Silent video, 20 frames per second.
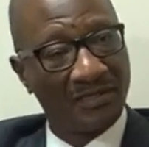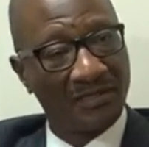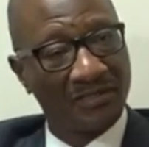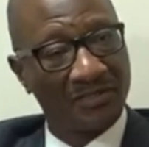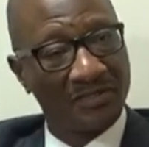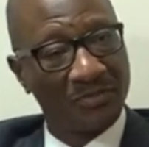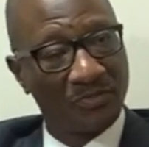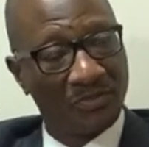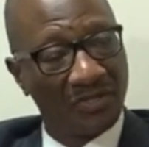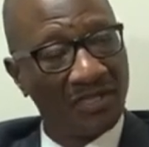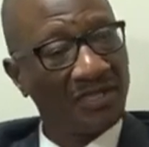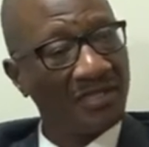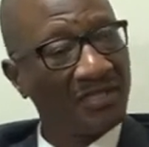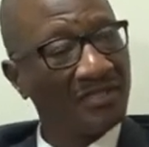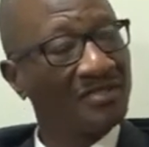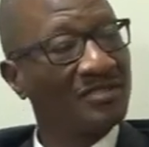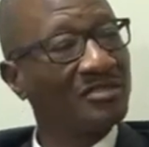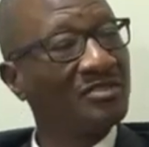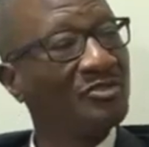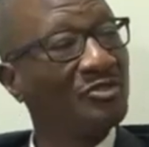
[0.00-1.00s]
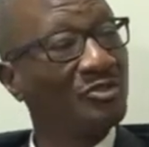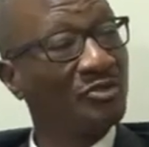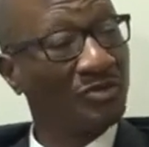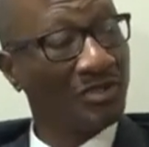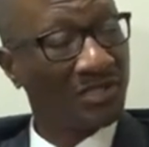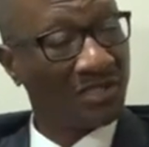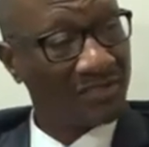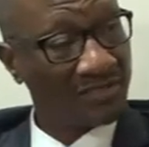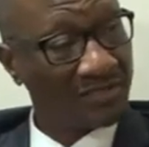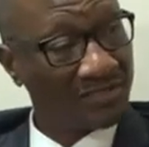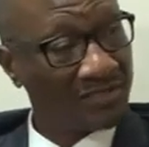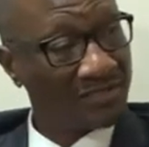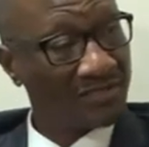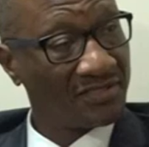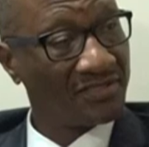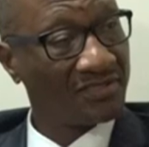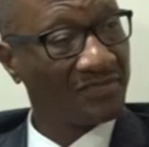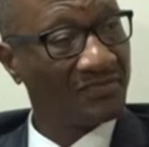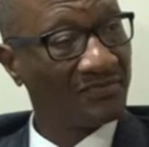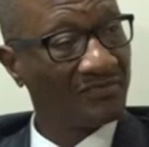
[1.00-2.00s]
experienced
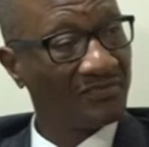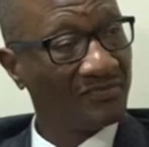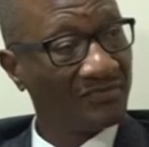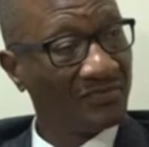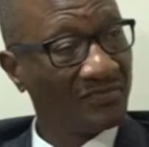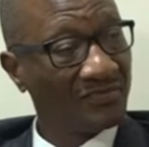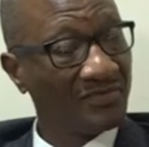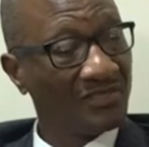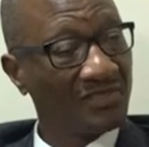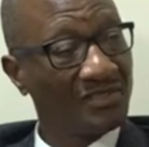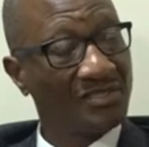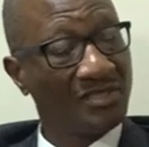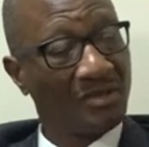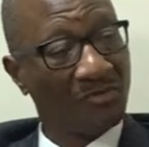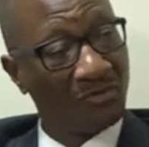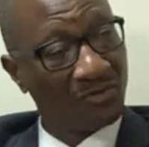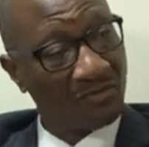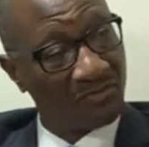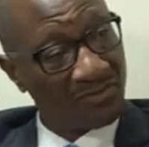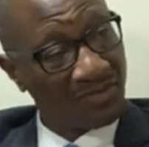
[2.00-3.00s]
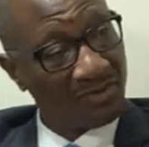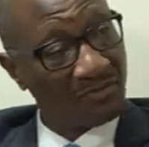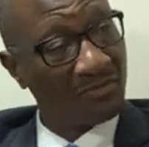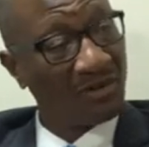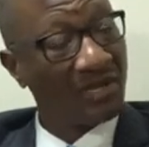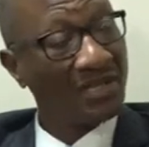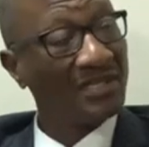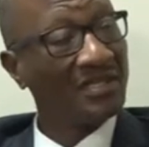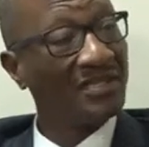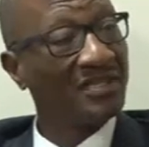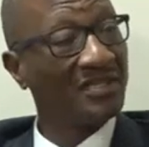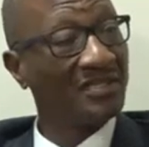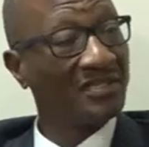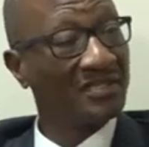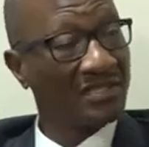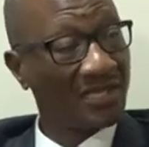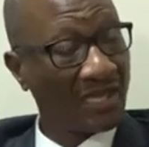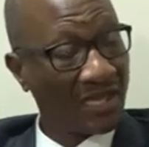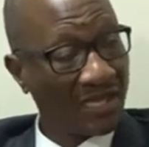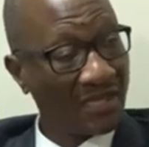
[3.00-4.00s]
journalists. Some of them were
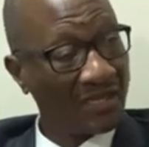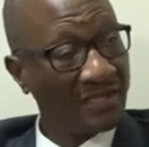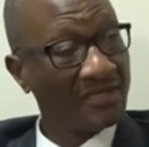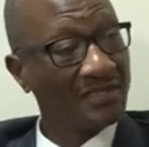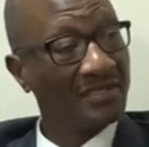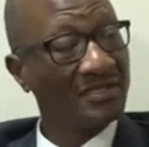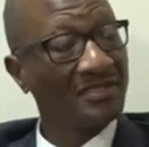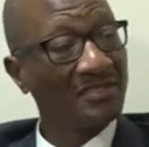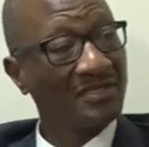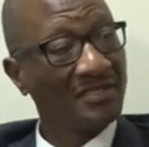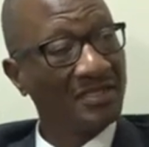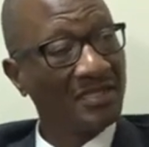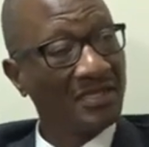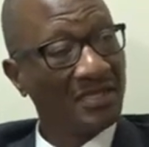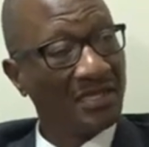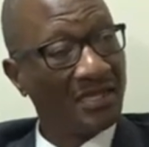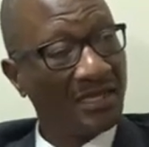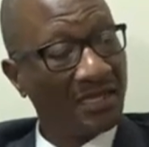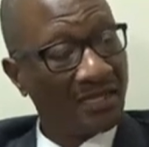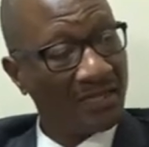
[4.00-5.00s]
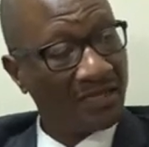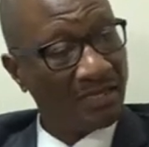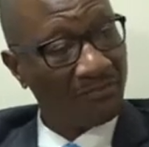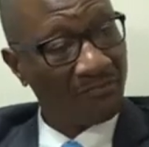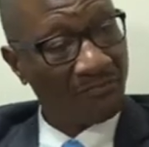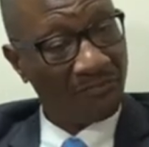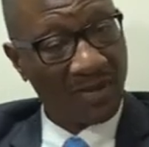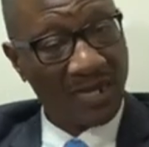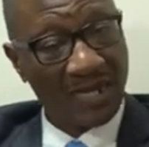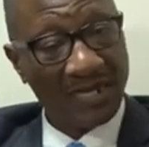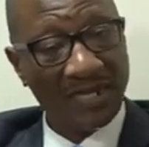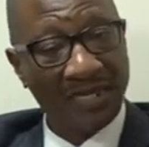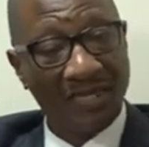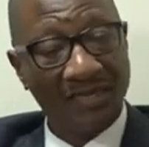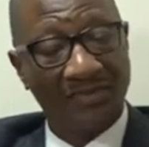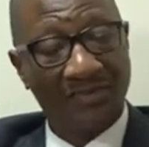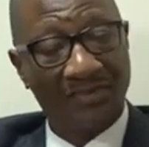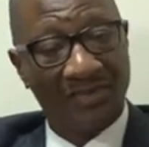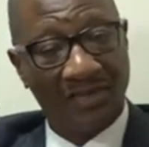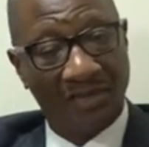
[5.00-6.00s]
retired,
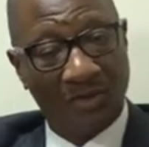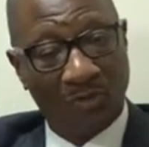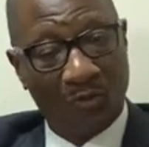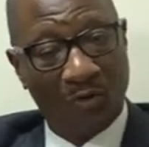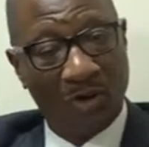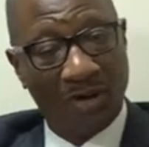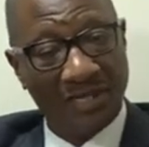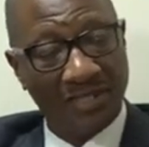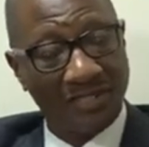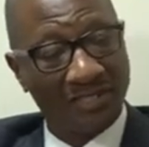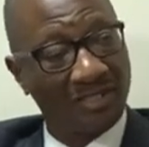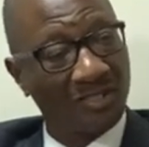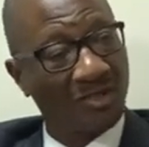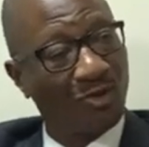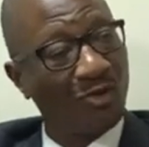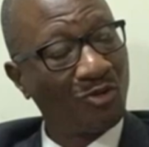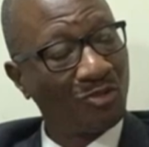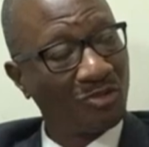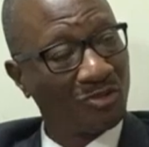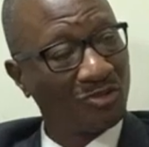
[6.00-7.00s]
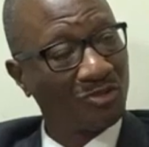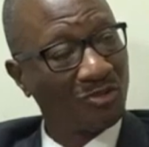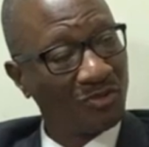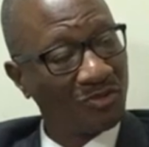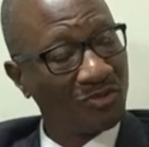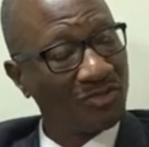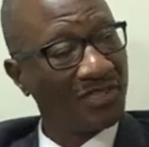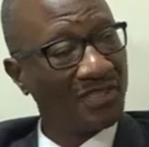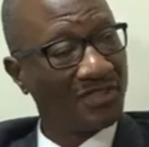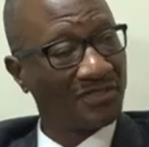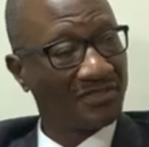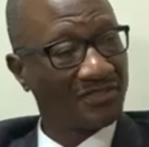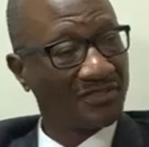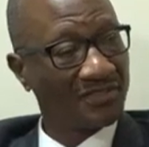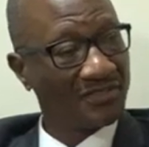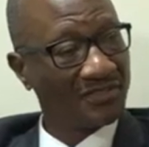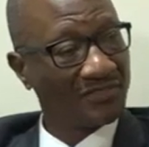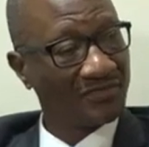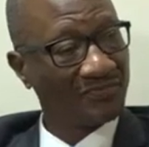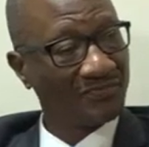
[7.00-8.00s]
manning the quality control
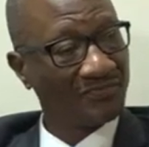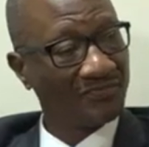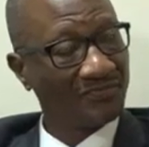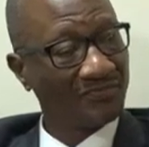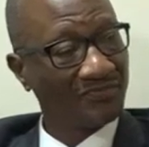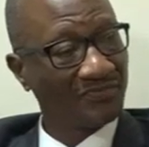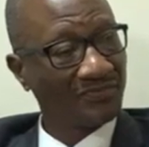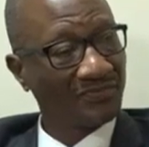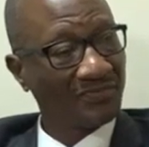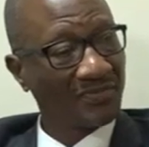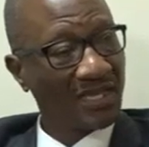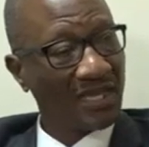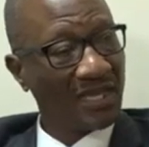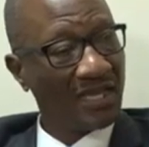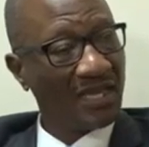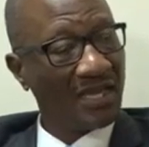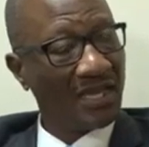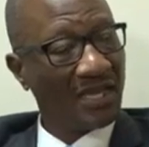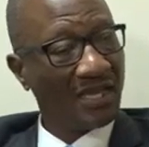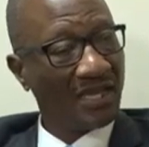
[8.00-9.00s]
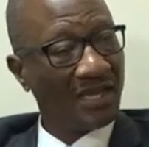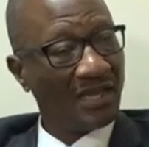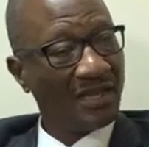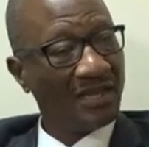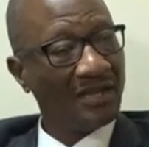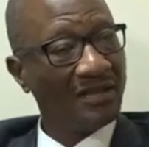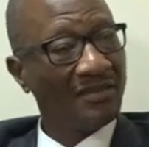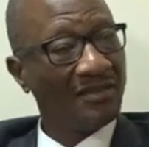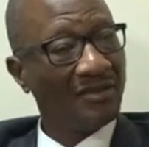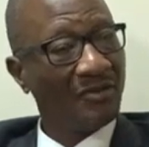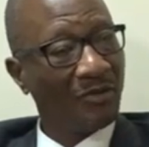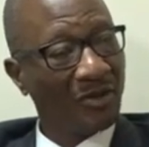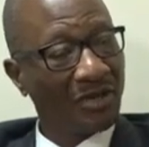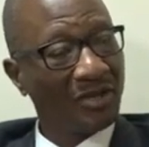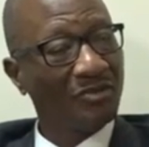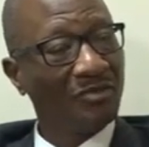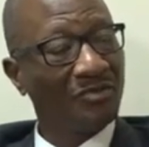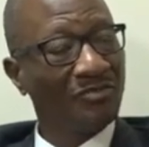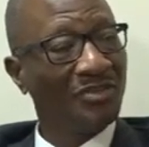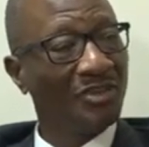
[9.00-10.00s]
desk. And the
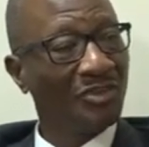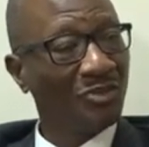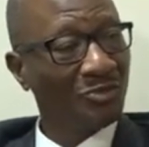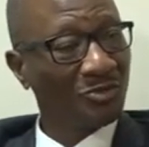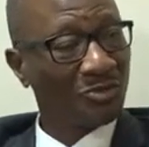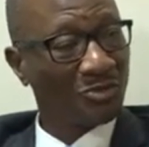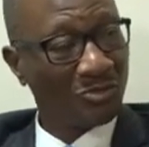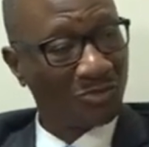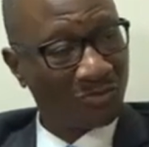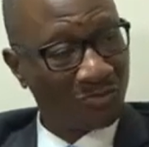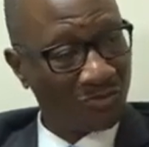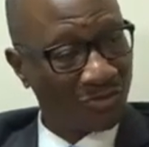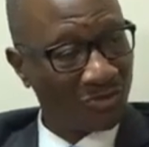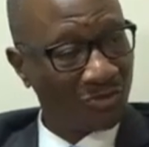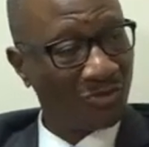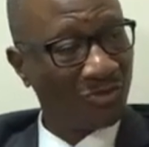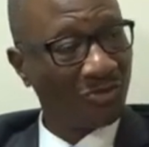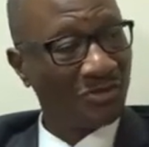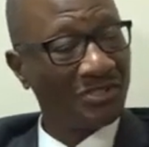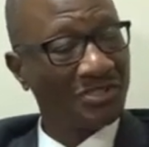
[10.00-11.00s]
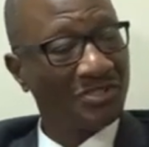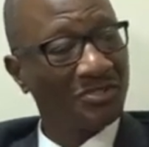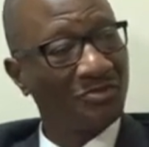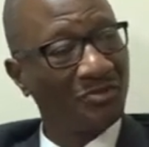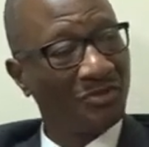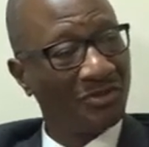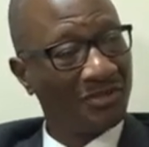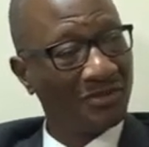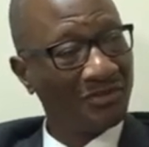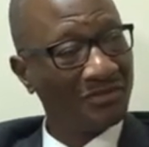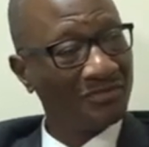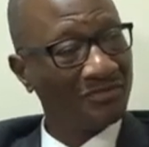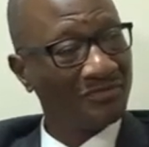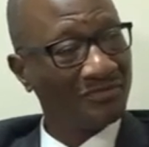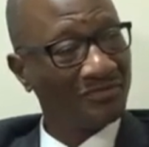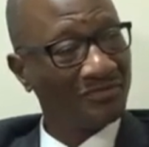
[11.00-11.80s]
work of the newsroom, you know it well,